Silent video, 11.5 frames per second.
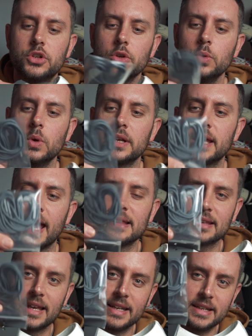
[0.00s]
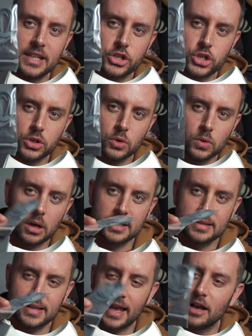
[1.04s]
do get an additional
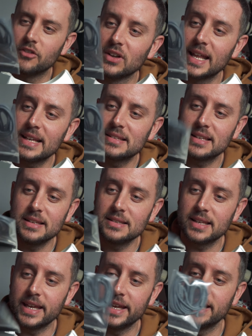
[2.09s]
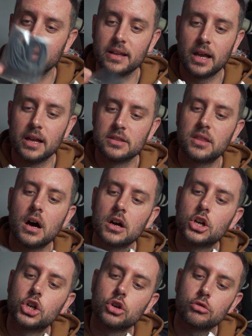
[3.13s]
set laces in
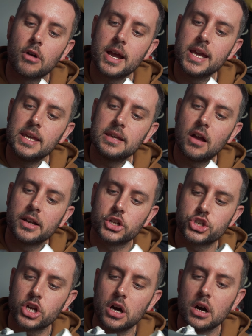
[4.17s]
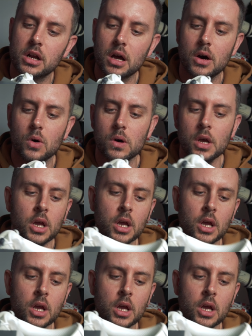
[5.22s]
dark gray, kind of charcoal.